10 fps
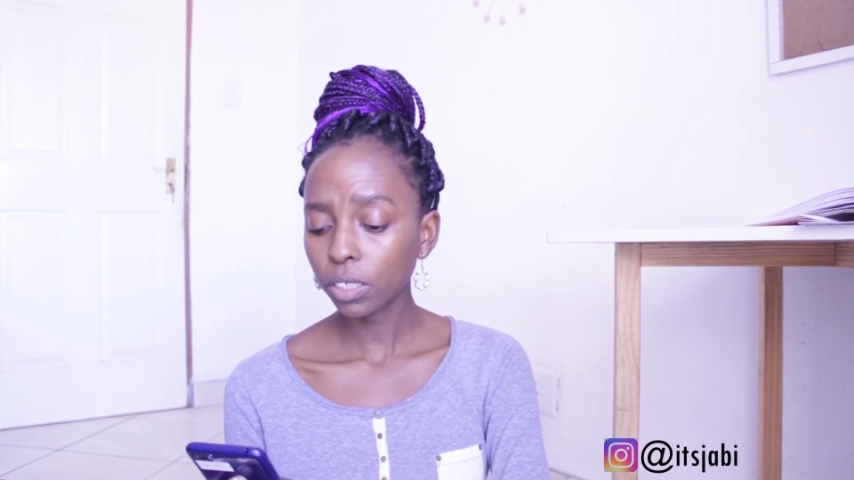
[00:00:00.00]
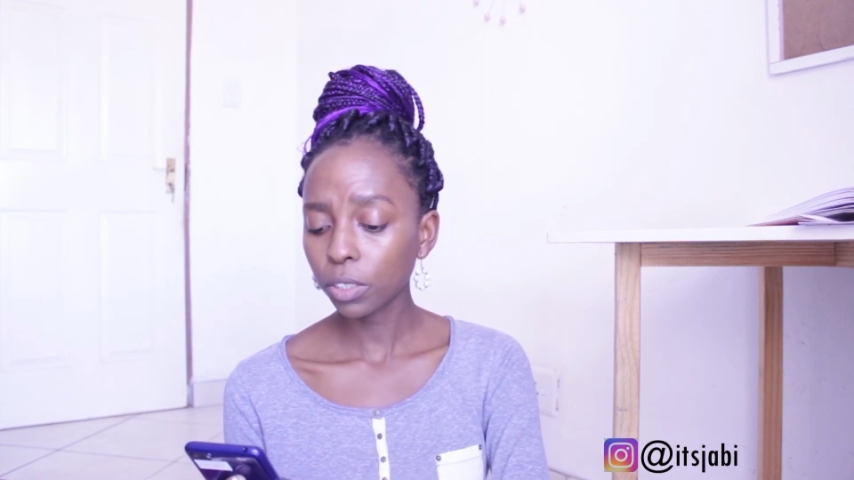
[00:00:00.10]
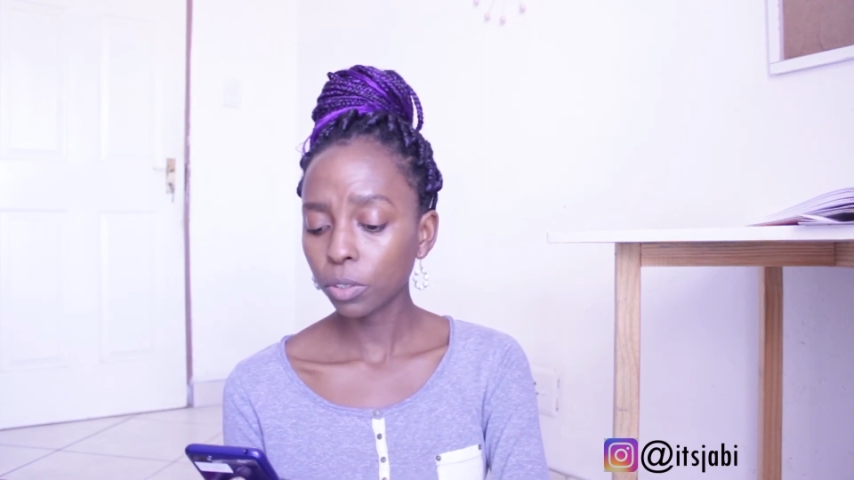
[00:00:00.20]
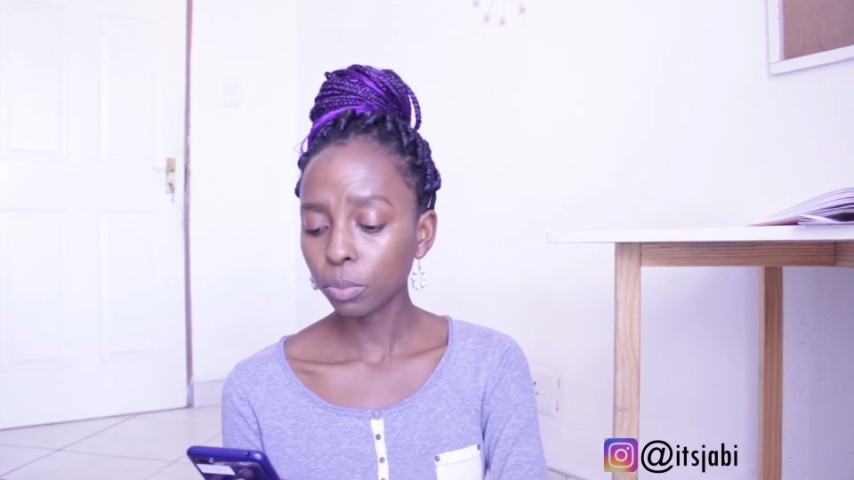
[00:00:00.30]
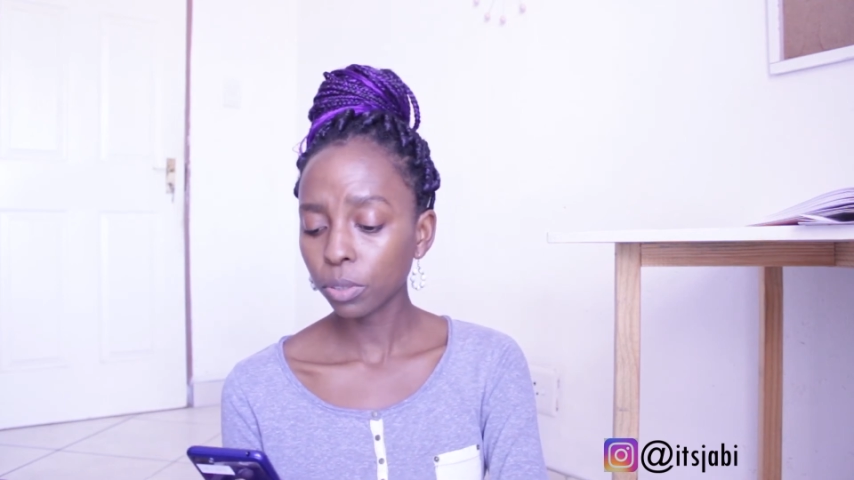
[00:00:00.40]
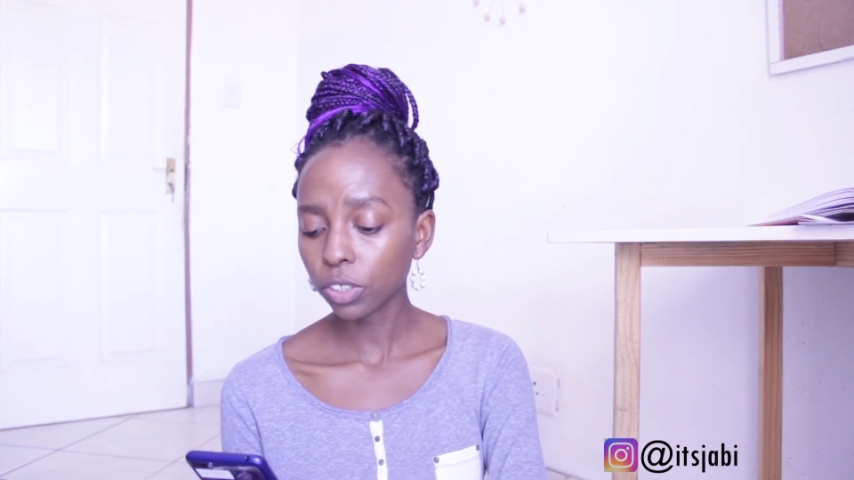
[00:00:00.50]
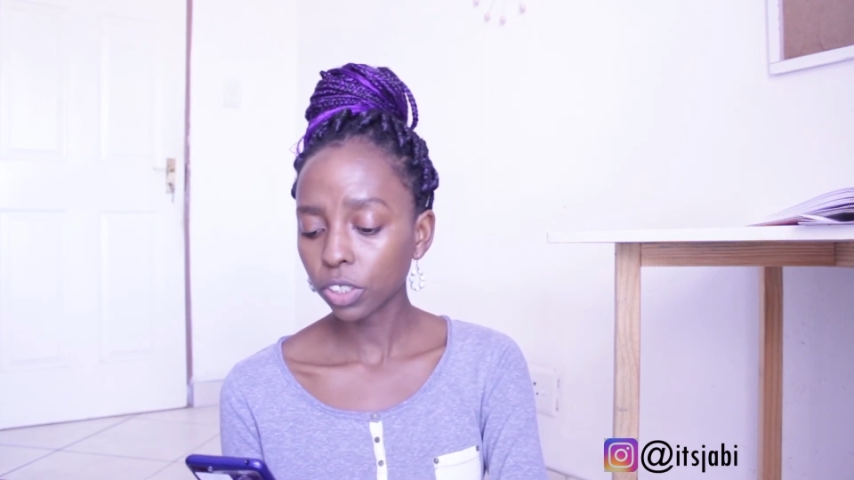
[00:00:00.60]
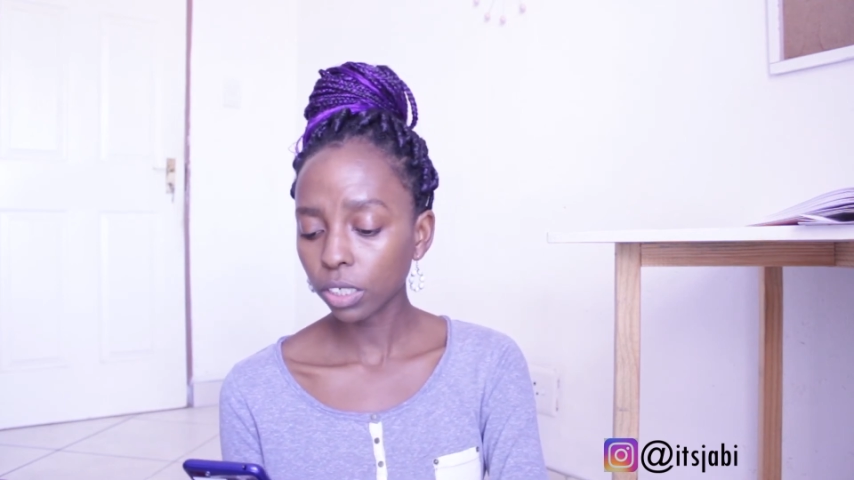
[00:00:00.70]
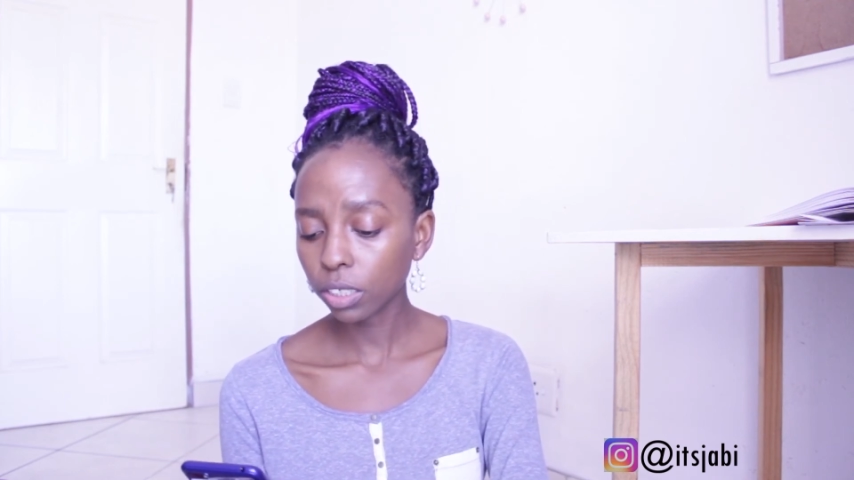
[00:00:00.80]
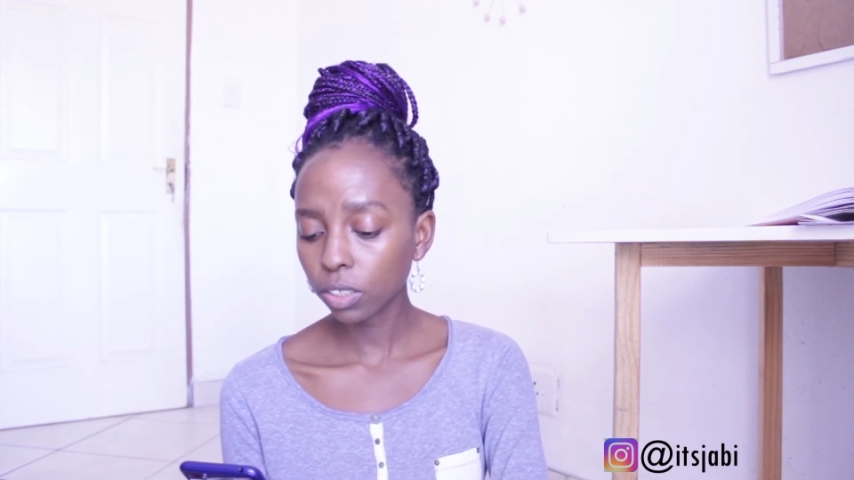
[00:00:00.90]
a new
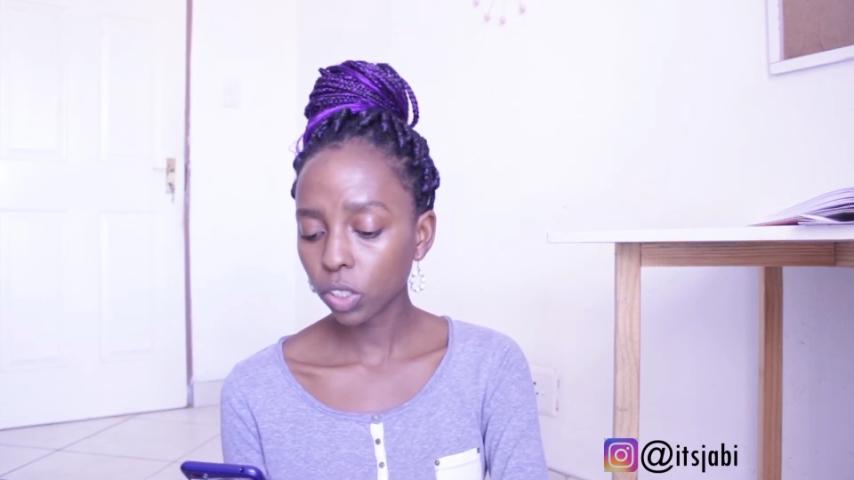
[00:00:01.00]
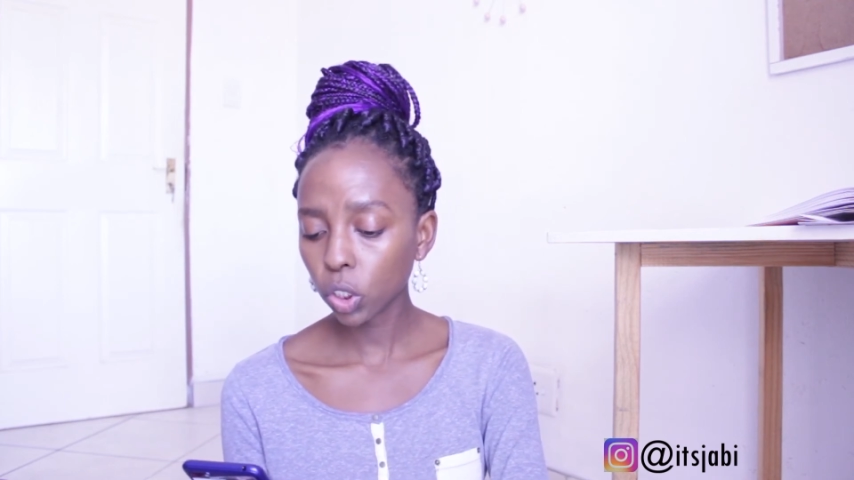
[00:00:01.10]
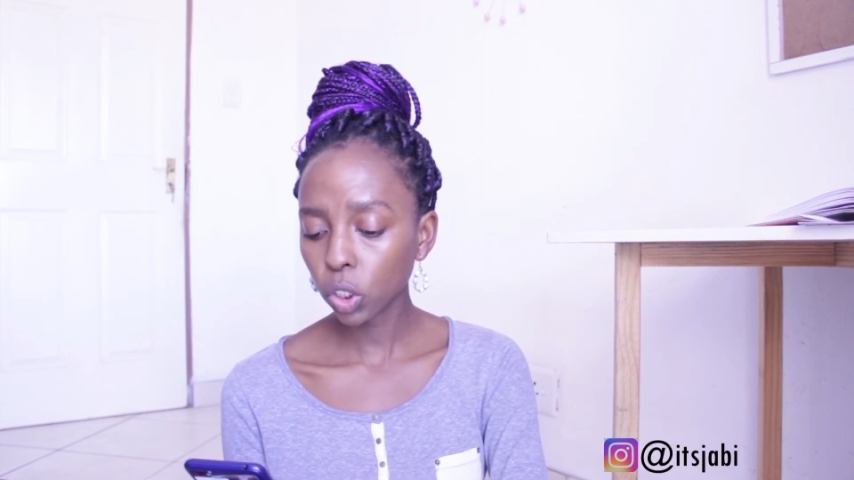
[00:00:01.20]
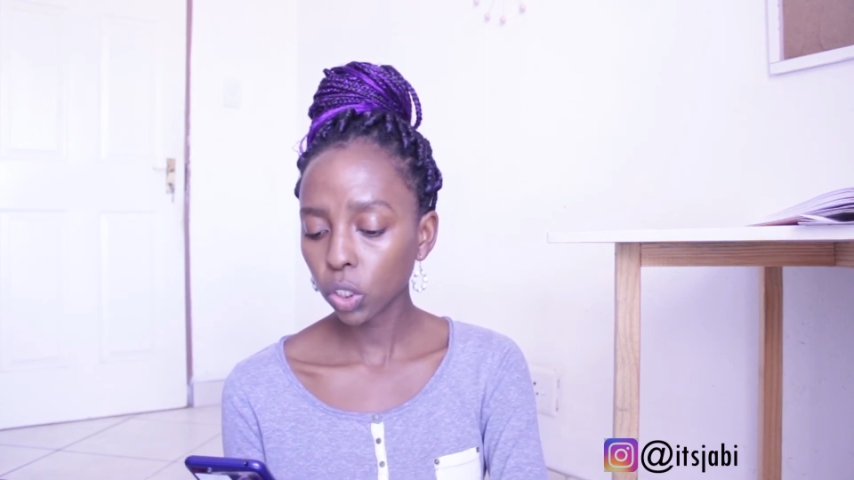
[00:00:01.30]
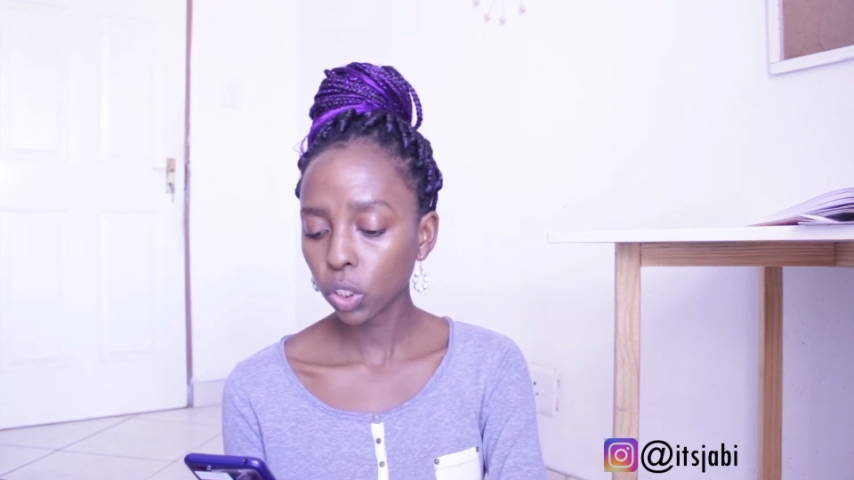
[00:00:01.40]
project,